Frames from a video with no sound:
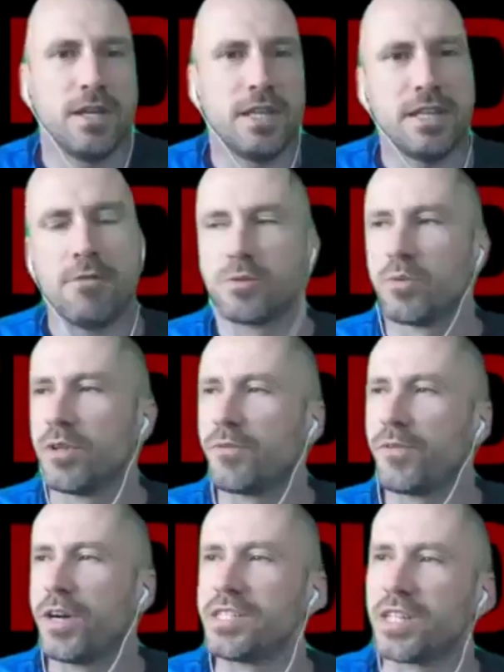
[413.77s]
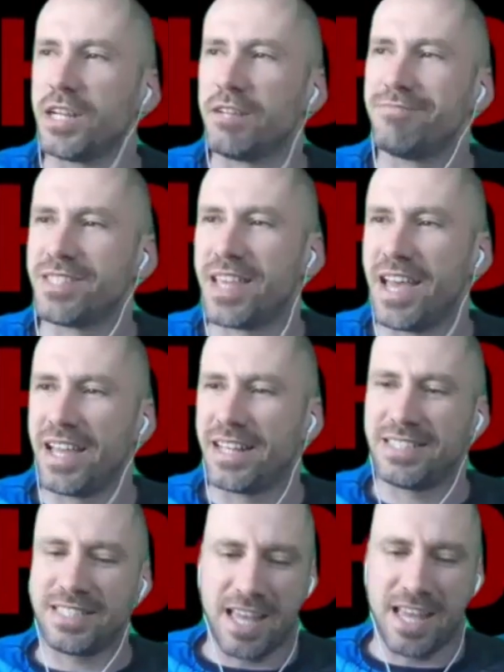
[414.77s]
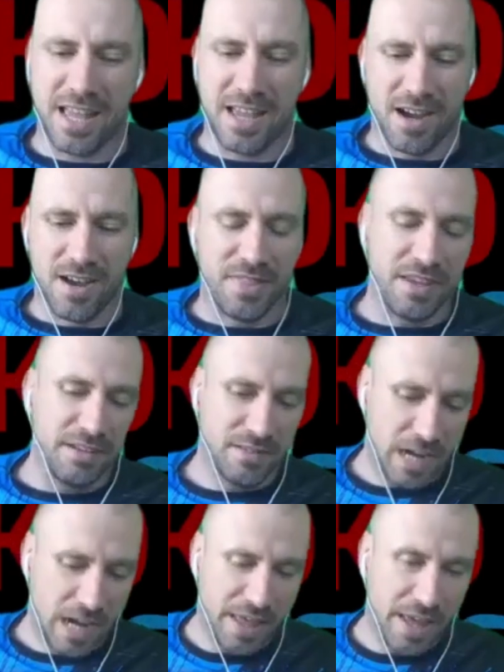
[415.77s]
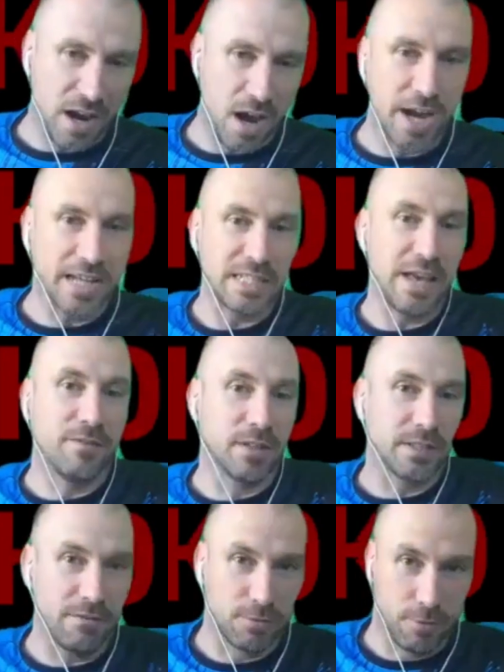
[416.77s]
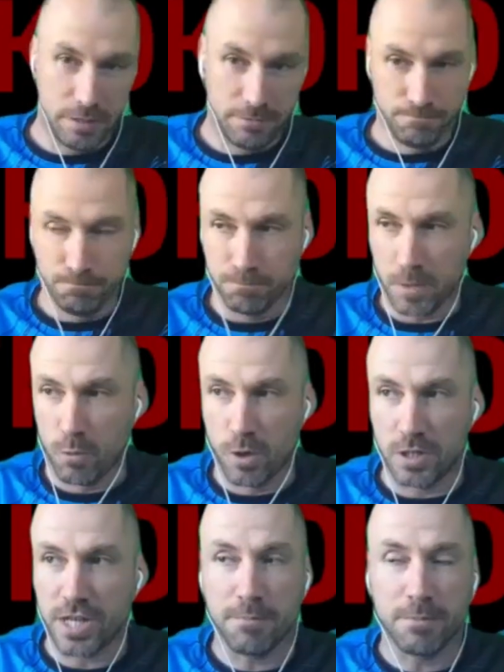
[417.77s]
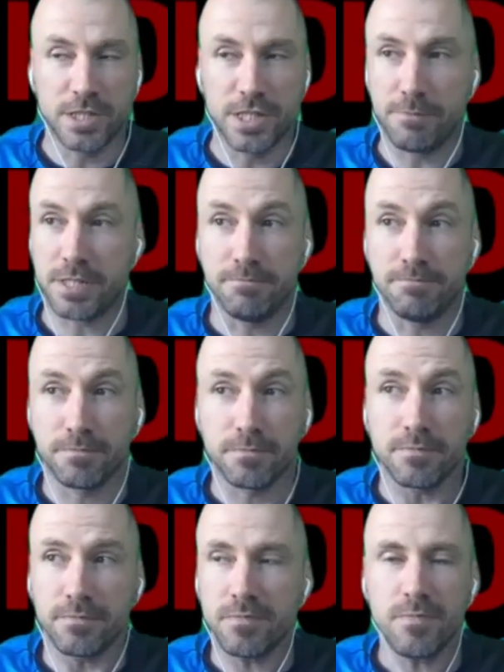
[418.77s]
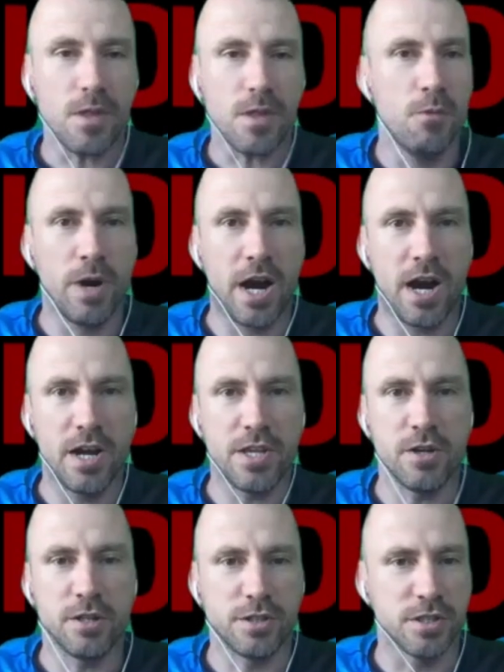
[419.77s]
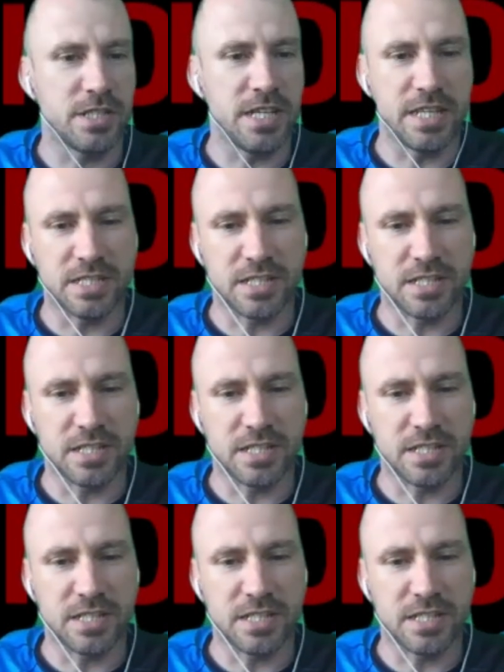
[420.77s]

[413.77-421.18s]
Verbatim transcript: think that was one of the first times that uh, on the on that highest level, because that was world world championships, where you could just see this